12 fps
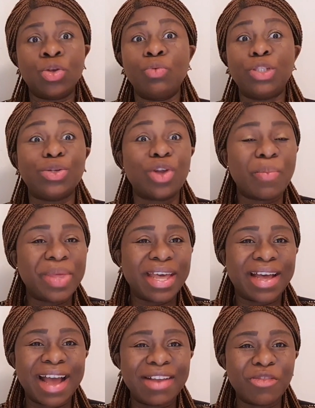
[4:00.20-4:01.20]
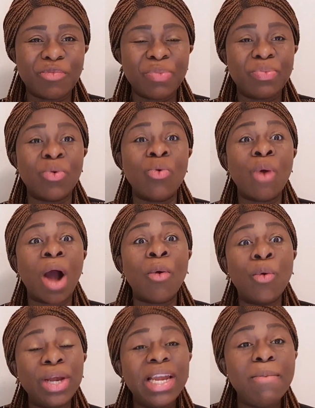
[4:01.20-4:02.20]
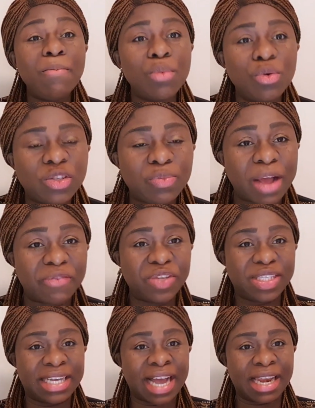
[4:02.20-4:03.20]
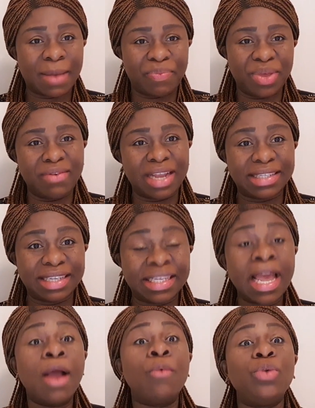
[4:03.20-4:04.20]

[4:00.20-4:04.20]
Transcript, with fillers: So we should not be the kind of people who are only moved by physical appearances.